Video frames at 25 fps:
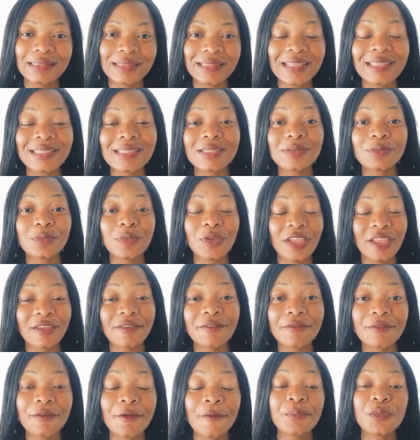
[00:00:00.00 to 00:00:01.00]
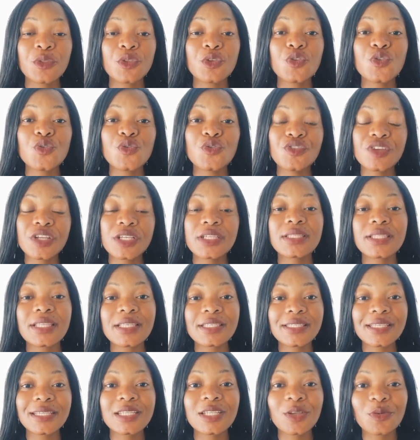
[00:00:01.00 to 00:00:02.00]
That's if you reach the
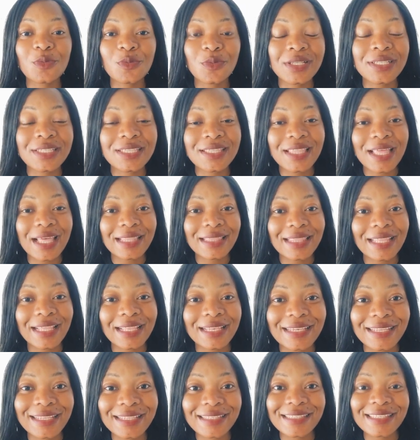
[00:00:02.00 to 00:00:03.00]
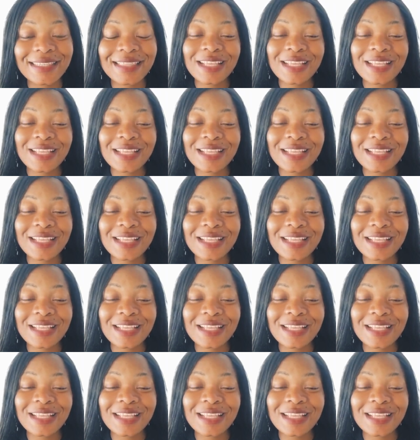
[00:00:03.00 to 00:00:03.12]
certain words that they need.